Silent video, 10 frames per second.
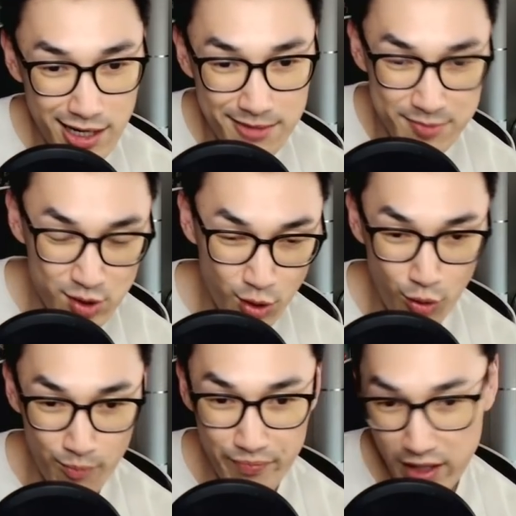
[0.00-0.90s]
So
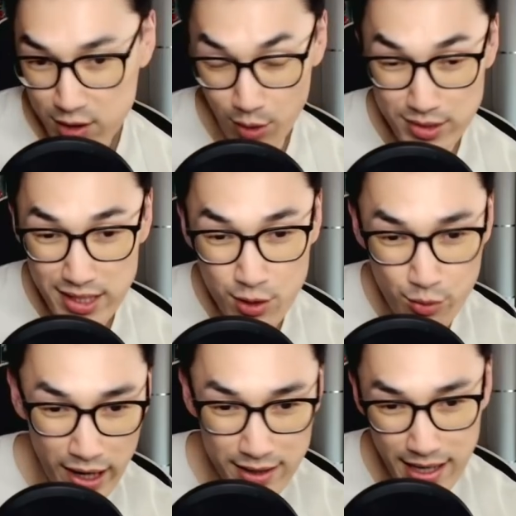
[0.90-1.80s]
I would say the
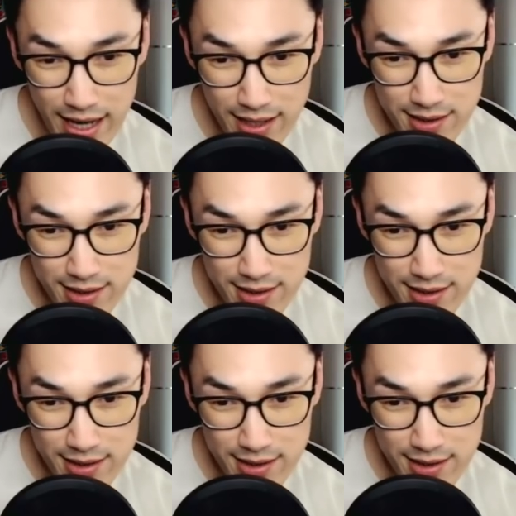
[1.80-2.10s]
ground attack,